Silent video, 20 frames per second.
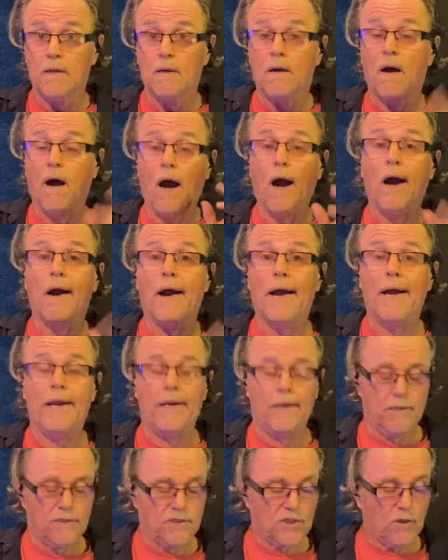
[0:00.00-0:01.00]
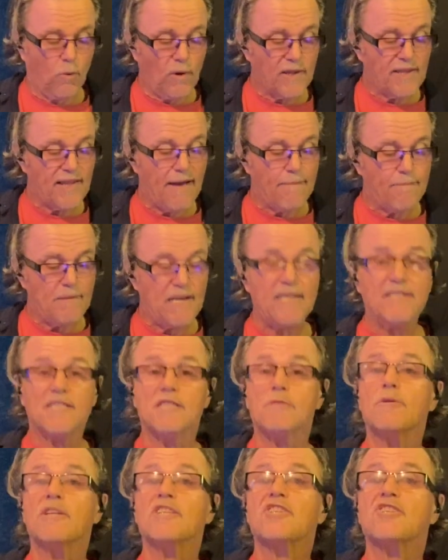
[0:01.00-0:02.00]
All right. So what that means is
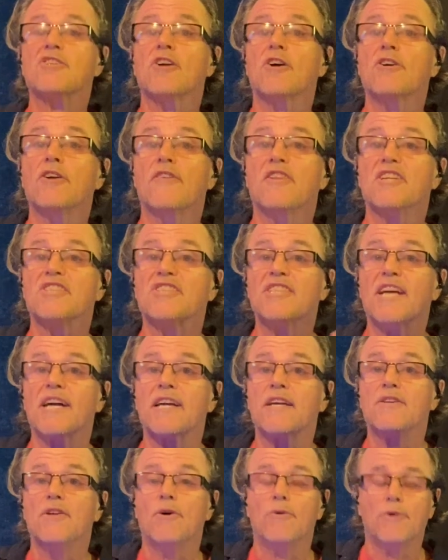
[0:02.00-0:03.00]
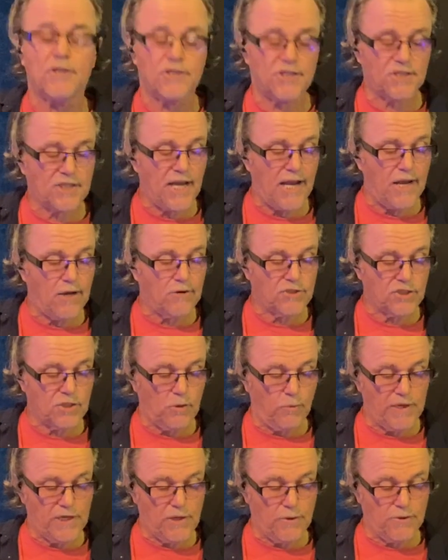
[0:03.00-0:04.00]
we're going to start on the second note of the scale. So
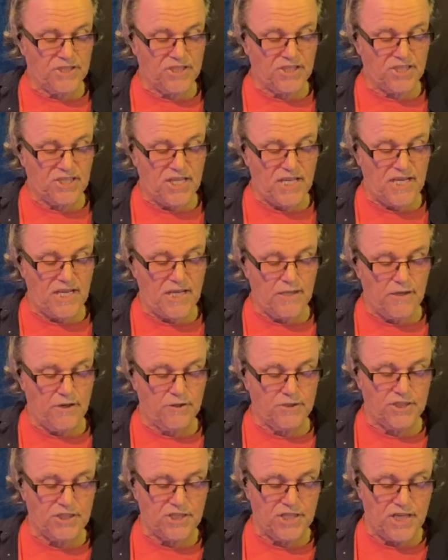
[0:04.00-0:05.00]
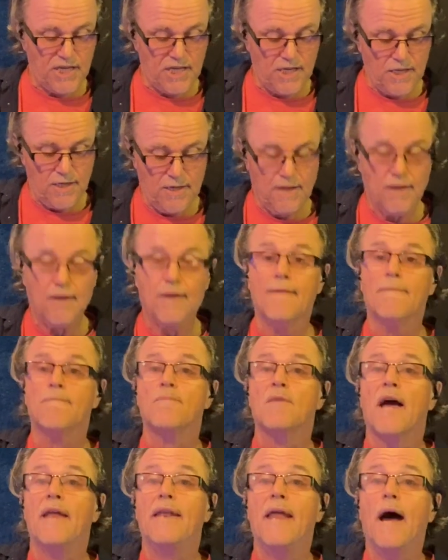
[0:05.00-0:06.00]
we go to C, there's C.
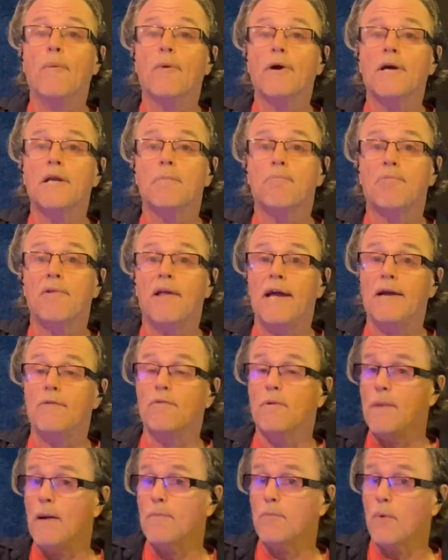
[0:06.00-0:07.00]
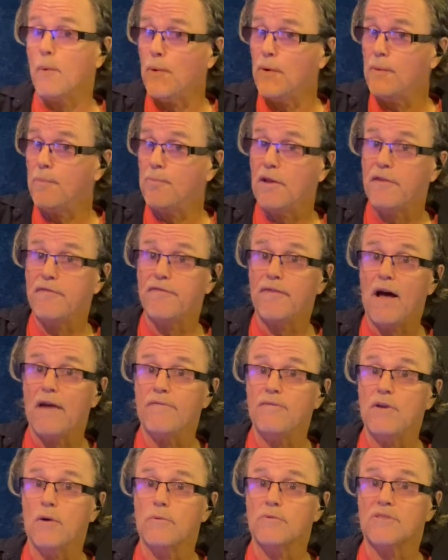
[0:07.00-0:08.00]
And now we're going to play, remember, we're going to play 5
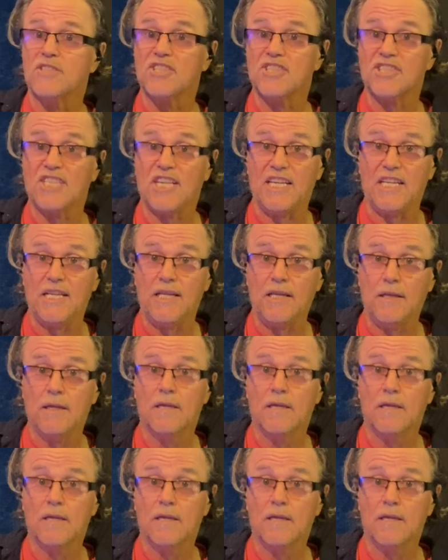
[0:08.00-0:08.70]
notes. C,